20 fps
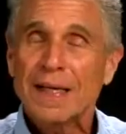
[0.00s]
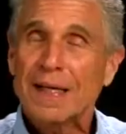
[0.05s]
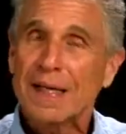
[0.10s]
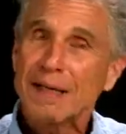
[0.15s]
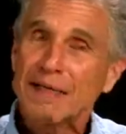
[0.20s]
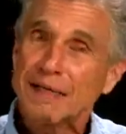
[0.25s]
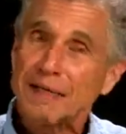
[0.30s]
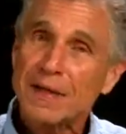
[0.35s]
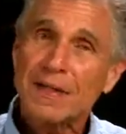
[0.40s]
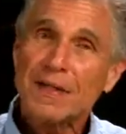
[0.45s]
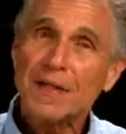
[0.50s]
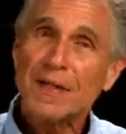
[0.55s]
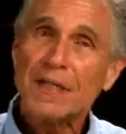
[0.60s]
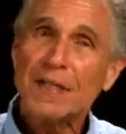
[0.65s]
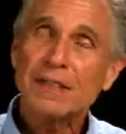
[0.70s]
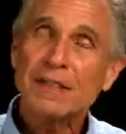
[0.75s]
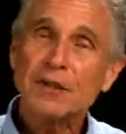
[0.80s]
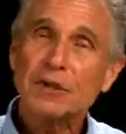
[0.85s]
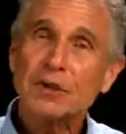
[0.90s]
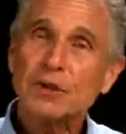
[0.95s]
Even
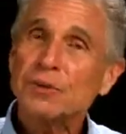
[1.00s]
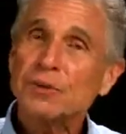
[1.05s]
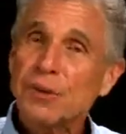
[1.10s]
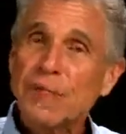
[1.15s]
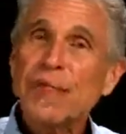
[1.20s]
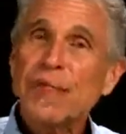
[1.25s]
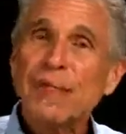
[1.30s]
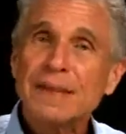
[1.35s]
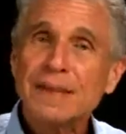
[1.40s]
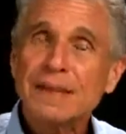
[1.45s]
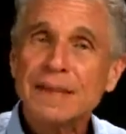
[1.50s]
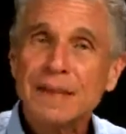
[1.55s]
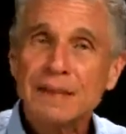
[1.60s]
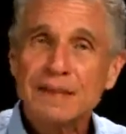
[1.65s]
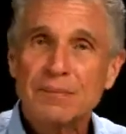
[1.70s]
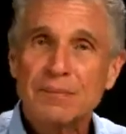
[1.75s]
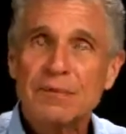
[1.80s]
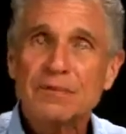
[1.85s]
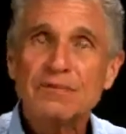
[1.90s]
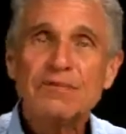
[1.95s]
in
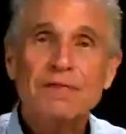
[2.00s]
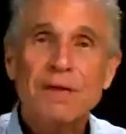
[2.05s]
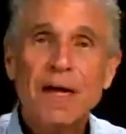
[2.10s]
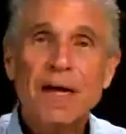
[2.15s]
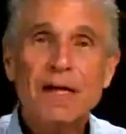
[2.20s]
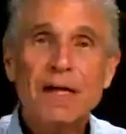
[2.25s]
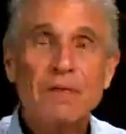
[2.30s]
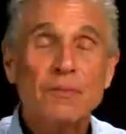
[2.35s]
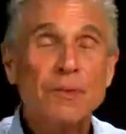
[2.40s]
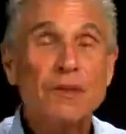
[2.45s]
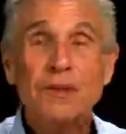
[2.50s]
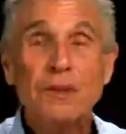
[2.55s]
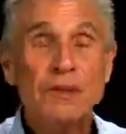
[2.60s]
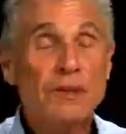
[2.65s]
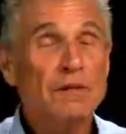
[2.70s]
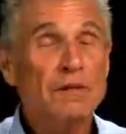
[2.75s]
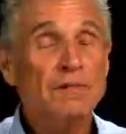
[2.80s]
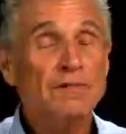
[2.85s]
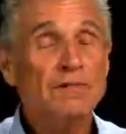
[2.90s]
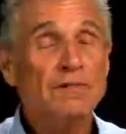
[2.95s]
Judaism, you find, which
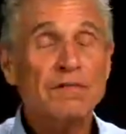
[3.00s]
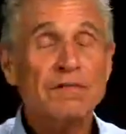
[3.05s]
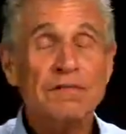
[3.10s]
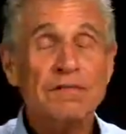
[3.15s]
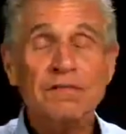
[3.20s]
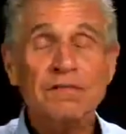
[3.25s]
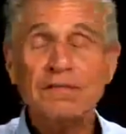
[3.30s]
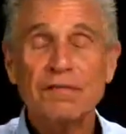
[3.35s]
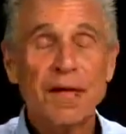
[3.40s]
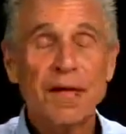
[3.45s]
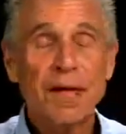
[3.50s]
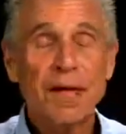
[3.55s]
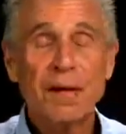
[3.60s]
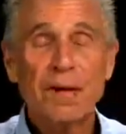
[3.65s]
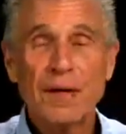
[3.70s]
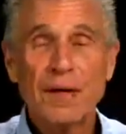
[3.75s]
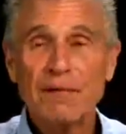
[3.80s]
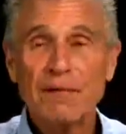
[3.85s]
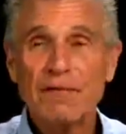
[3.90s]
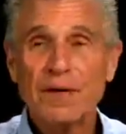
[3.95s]
is a
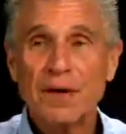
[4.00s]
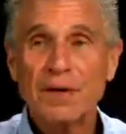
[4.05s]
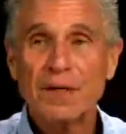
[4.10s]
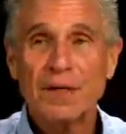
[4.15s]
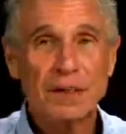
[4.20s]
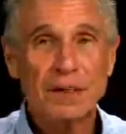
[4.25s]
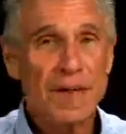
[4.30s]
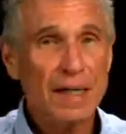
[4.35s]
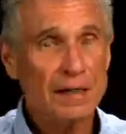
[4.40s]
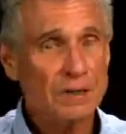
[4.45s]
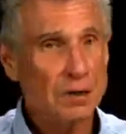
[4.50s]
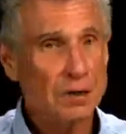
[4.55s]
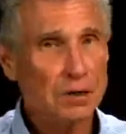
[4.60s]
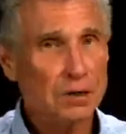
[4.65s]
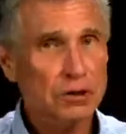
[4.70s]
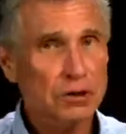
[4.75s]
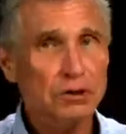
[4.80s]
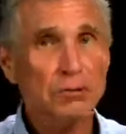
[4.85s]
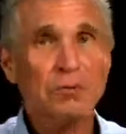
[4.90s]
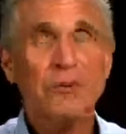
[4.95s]
very, very kind of
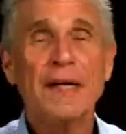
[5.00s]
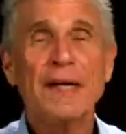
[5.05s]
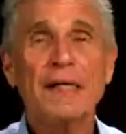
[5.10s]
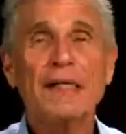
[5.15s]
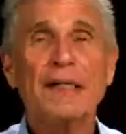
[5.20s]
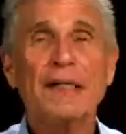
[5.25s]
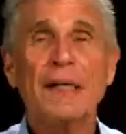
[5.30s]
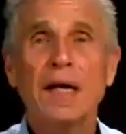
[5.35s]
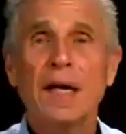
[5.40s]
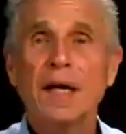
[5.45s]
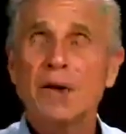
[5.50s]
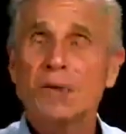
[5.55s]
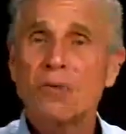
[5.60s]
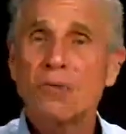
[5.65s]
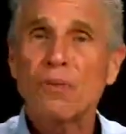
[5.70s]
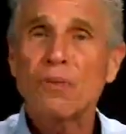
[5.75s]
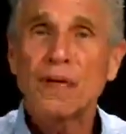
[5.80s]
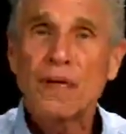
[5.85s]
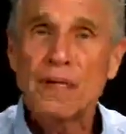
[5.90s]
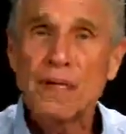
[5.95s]
strict
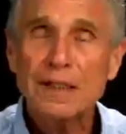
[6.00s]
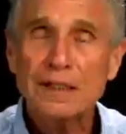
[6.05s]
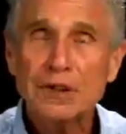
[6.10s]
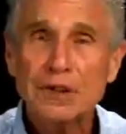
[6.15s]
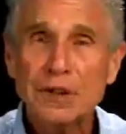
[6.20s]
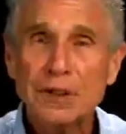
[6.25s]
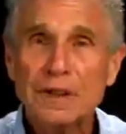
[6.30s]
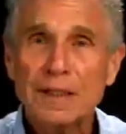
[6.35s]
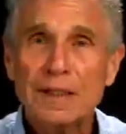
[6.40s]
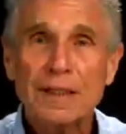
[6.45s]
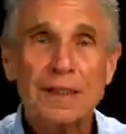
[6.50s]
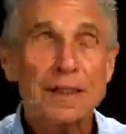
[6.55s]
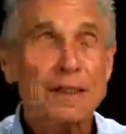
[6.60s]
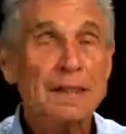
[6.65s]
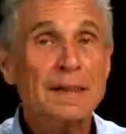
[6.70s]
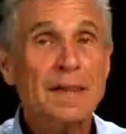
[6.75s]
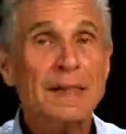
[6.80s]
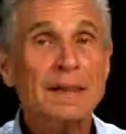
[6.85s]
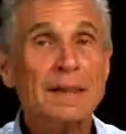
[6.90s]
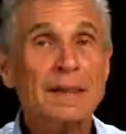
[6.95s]
religion in the
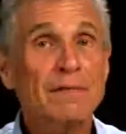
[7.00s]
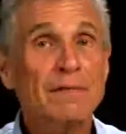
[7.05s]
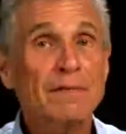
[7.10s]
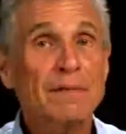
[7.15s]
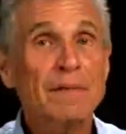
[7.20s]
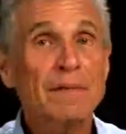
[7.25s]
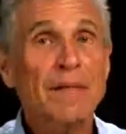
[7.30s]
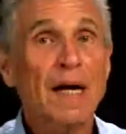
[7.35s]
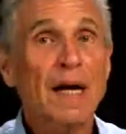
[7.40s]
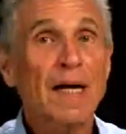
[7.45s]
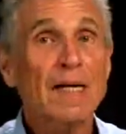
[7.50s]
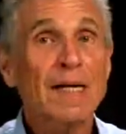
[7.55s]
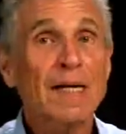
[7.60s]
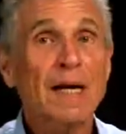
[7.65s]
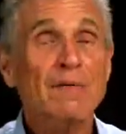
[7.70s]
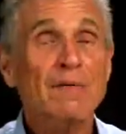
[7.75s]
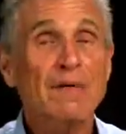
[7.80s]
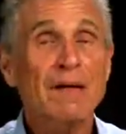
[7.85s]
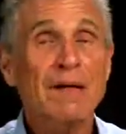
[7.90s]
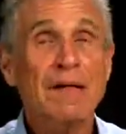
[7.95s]
sense of not
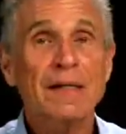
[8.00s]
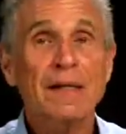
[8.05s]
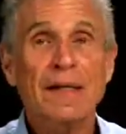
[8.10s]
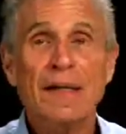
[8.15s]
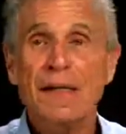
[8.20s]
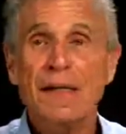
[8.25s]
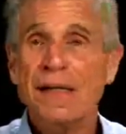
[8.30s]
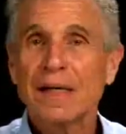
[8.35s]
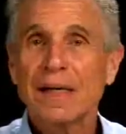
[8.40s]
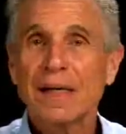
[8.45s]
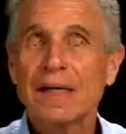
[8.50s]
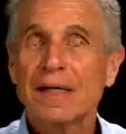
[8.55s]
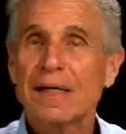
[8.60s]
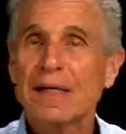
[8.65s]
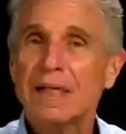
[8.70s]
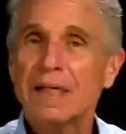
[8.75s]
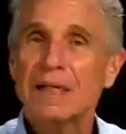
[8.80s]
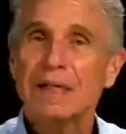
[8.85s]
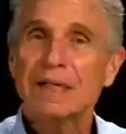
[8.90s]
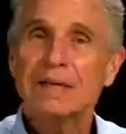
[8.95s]
having
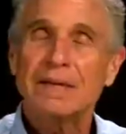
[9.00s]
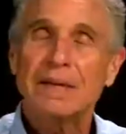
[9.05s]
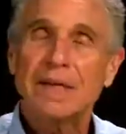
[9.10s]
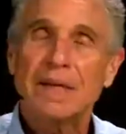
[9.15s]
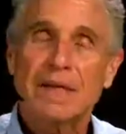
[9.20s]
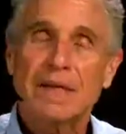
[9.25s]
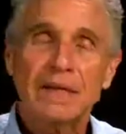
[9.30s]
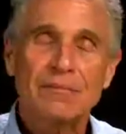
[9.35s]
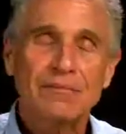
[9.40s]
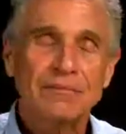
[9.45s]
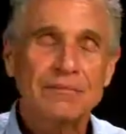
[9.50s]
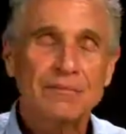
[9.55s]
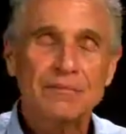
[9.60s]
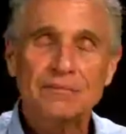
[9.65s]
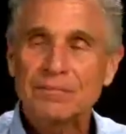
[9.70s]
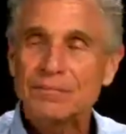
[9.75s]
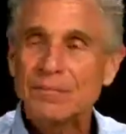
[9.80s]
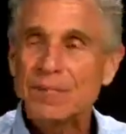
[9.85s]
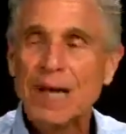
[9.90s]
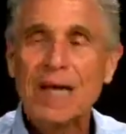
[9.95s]
any um,
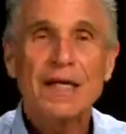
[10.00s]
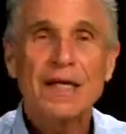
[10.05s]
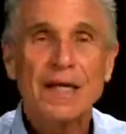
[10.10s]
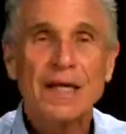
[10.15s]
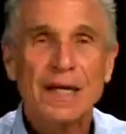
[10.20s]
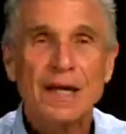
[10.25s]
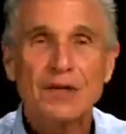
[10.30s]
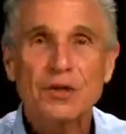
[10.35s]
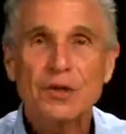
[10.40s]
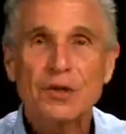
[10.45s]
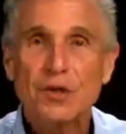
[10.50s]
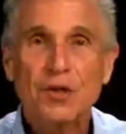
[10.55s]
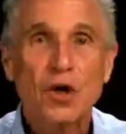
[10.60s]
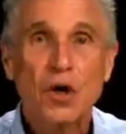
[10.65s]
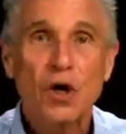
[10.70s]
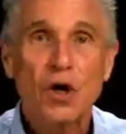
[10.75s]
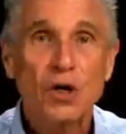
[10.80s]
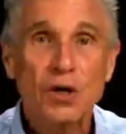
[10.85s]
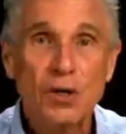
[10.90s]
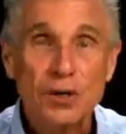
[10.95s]
any other
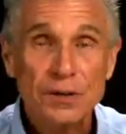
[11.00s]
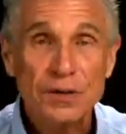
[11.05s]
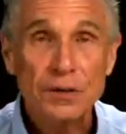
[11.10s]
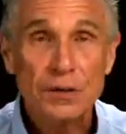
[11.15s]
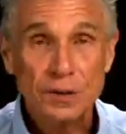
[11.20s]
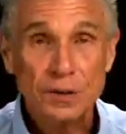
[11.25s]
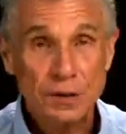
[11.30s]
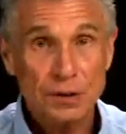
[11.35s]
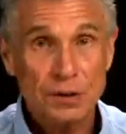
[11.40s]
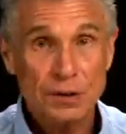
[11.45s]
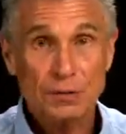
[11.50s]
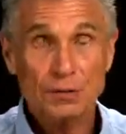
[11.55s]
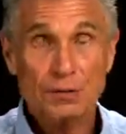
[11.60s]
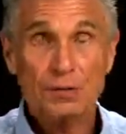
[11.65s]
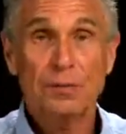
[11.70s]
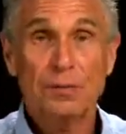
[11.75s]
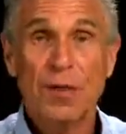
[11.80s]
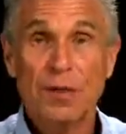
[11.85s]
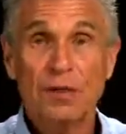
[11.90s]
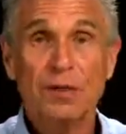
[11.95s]
gods
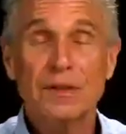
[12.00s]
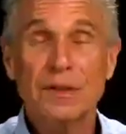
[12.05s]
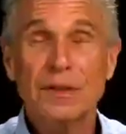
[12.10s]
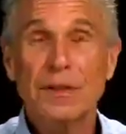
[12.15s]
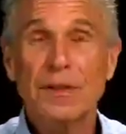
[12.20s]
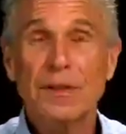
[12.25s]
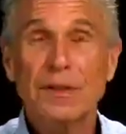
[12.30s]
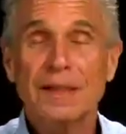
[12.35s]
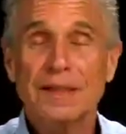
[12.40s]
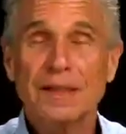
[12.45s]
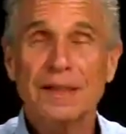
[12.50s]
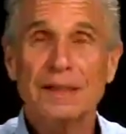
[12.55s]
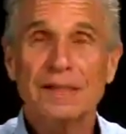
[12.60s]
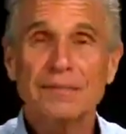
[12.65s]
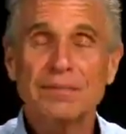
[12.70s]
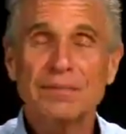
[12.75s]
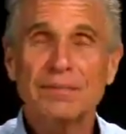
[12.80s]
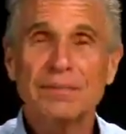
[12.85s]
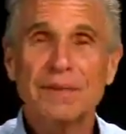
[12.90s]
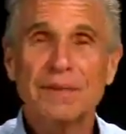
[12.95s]
other than the,
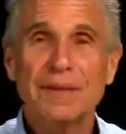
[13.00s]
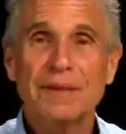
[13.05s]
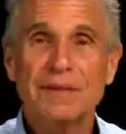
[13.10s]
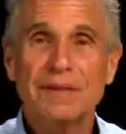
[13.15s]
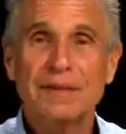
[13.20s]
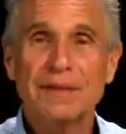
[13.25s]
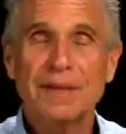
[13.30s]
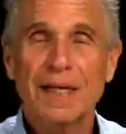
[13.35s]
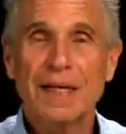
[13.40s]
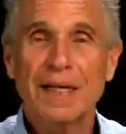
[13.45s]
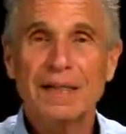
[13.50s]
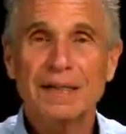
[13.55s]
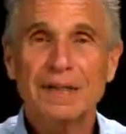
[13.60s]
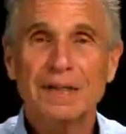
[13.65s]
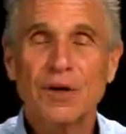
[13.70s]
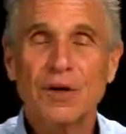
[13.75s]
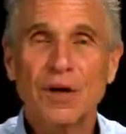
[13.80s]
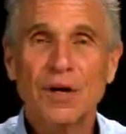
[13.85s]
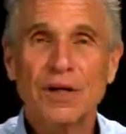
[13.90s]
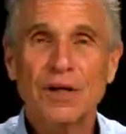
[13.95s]
the than
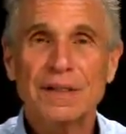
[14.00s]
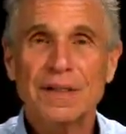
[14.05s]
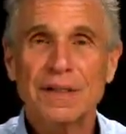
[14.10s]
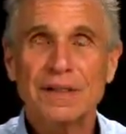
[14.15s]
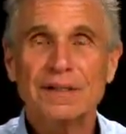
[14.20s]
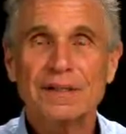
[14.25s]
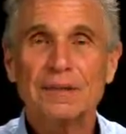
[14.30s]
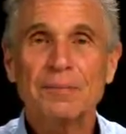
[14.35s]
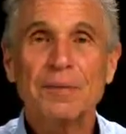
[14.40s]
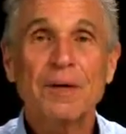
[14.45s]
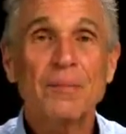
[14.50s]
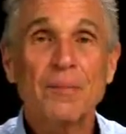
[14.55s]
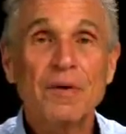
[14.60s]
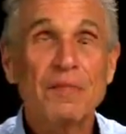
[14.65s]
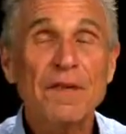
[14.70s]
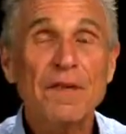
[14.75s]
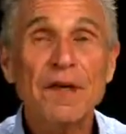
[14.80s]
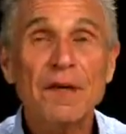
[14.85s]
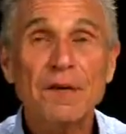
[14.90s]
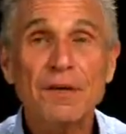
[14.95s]
the God that's been
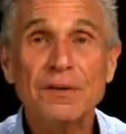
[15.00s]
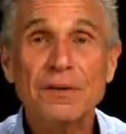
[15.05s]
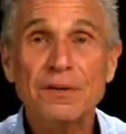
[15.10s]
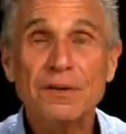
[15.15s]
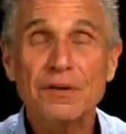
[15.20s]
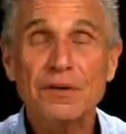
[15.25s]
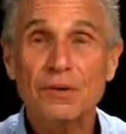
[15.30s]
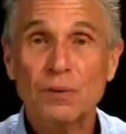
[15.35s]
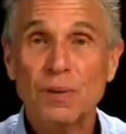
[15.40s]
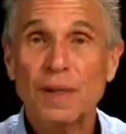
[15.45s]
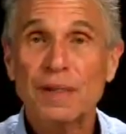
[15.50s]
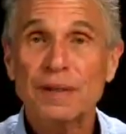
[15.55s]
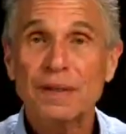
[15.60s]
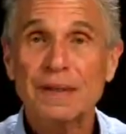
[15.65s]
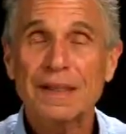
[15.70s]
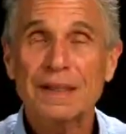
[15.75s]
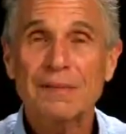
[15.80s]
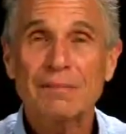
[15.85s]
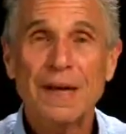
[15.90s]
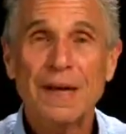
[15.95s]
revealed to
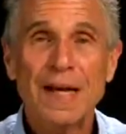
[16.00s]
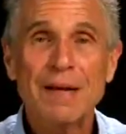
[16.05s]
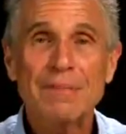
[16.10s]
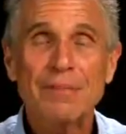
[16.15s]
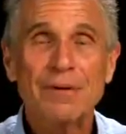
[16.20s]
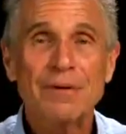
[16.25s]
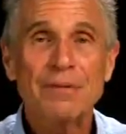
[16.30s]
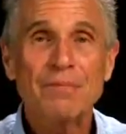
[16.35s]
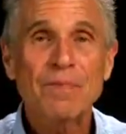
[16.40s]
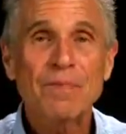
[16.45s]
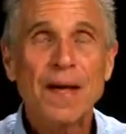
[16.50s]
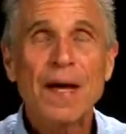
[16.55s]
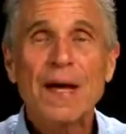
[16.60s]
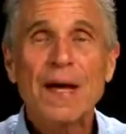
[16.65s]
us in the Bible.